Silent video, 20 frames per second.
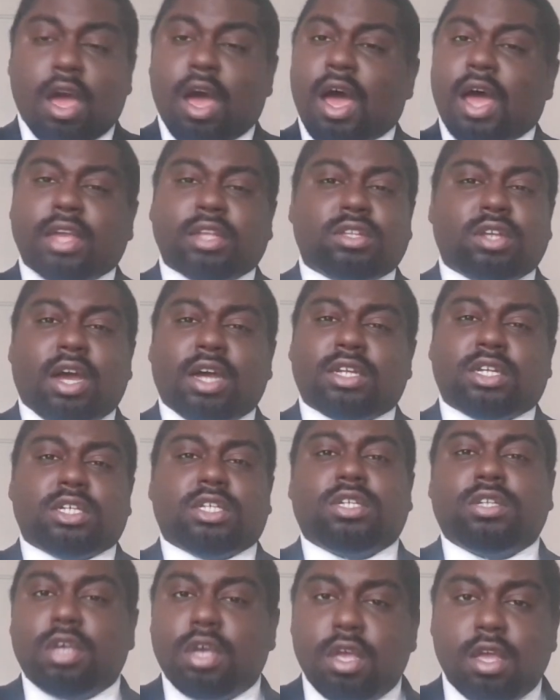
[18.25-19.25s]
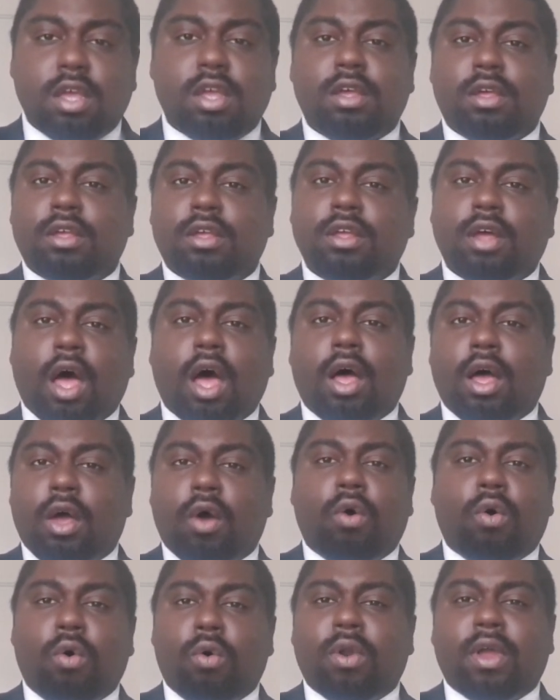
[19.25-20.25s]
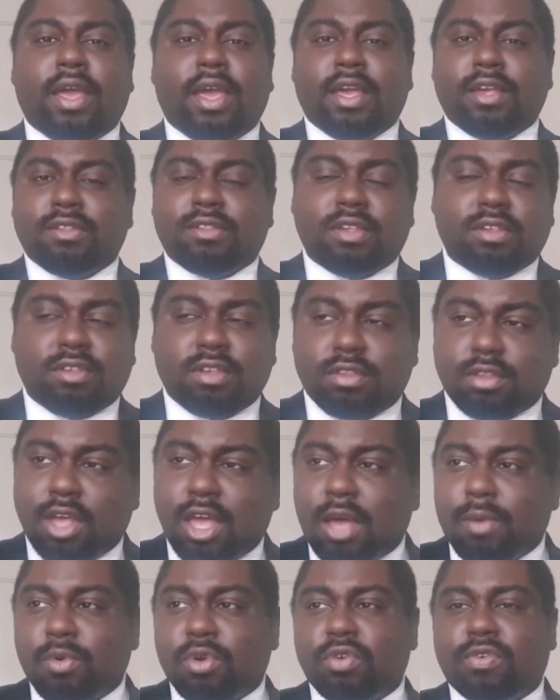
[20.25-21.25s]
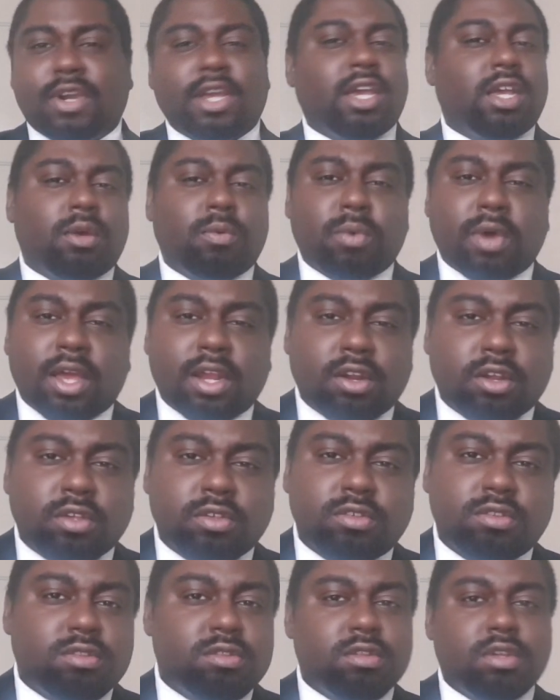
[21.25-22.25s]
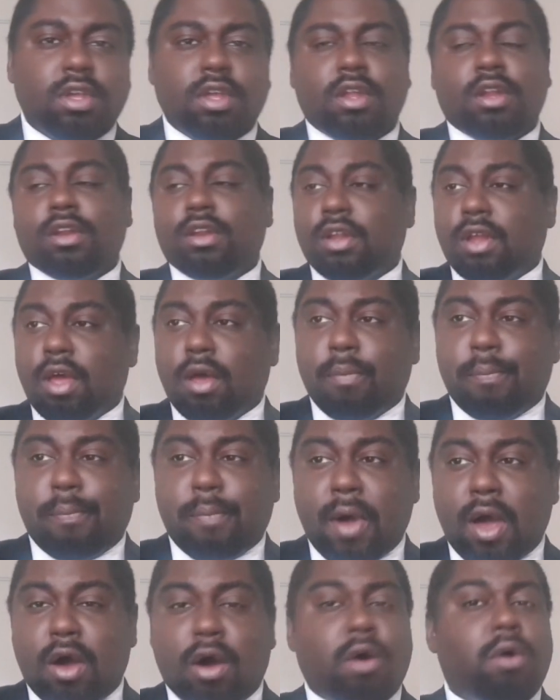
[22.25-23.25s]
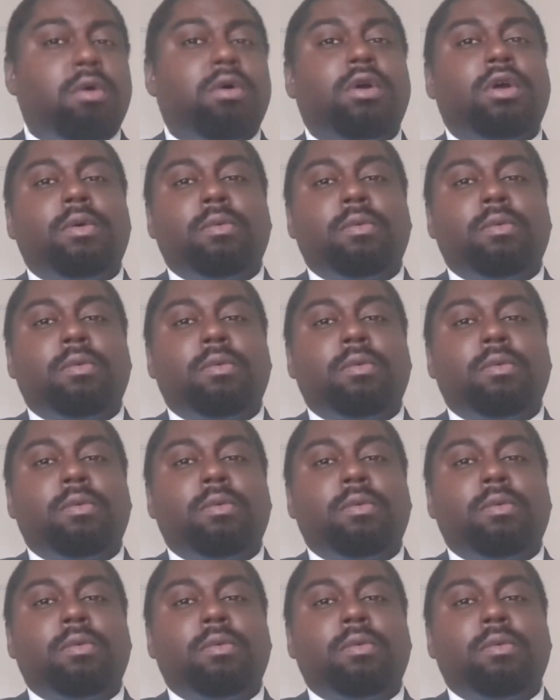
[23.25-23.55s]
I just, all it is just I'm creating awareness about